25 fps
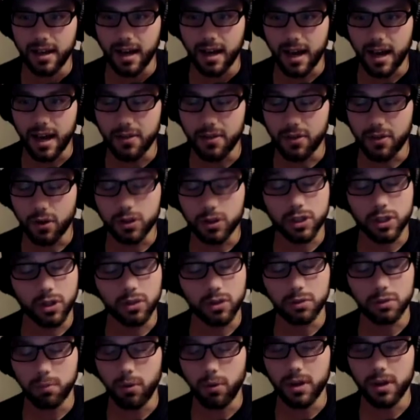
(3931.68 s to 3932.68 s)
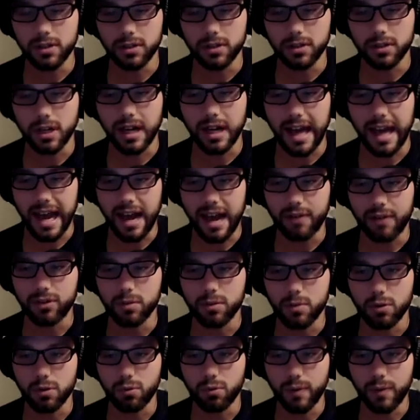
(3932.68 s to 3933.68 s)
Those boys are going to have to
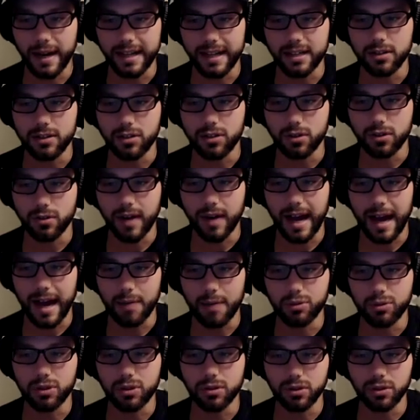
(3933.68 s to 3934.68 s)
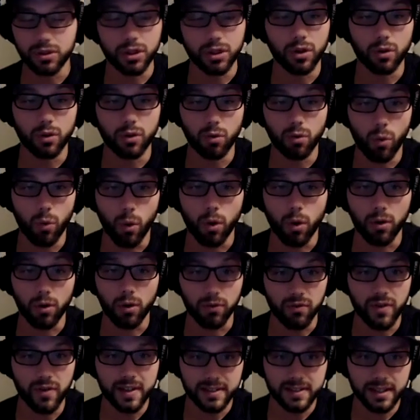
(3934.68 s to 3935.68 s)
be ready to absolutely go to war
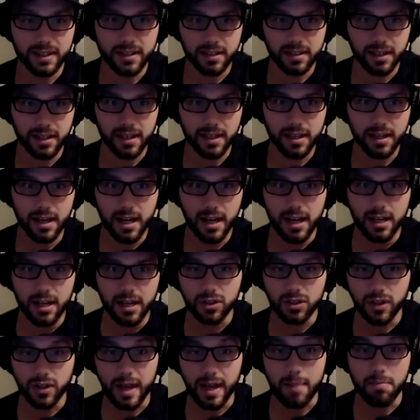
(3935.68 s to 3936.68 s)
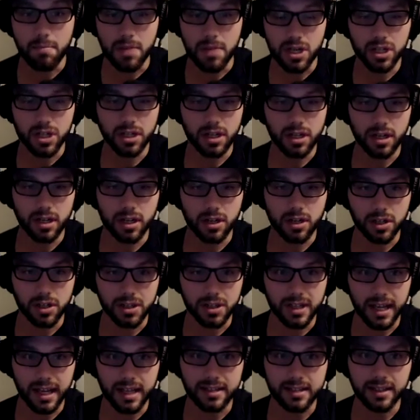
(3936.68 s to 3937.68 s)
physically so that Michigan
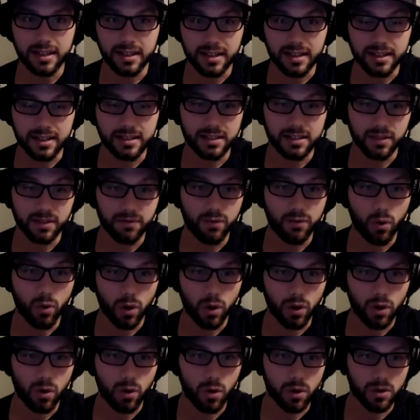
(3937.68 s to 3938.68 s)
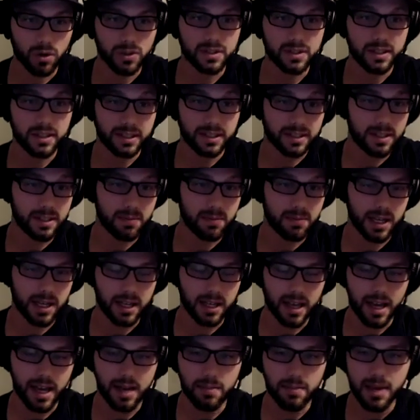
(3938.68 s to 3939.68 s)
understands, like, this is a 4-quarter, 60-minute
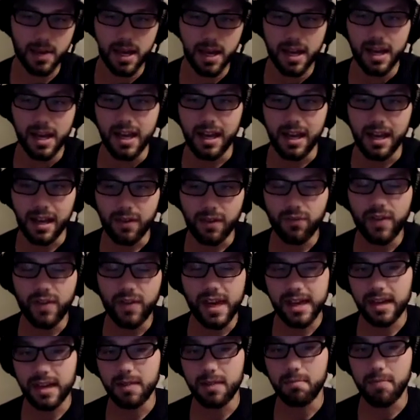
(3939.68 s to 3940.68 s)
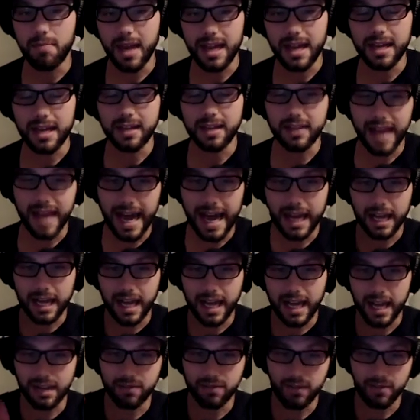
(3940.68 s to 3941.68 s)
game. If they can make it that
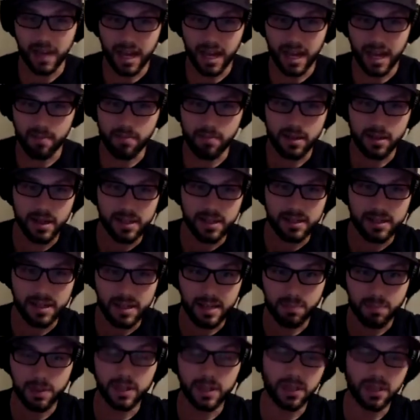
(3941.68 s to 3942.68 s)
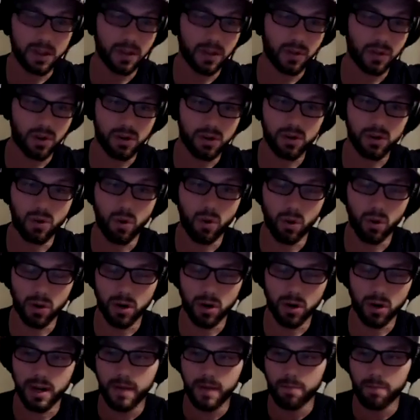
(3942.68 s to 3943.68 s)
kind of game deep into the third
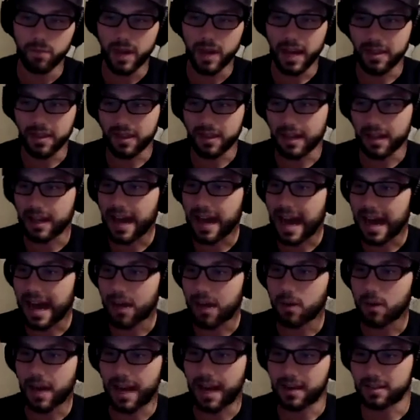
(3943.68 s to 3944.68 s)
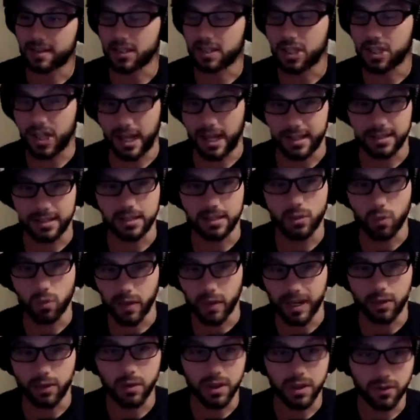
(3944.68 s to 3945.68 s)
quarter, I think Iowa has a chance to
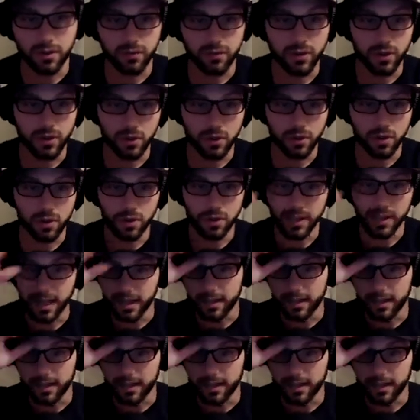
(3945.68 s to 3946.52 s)
win it with a field goal late.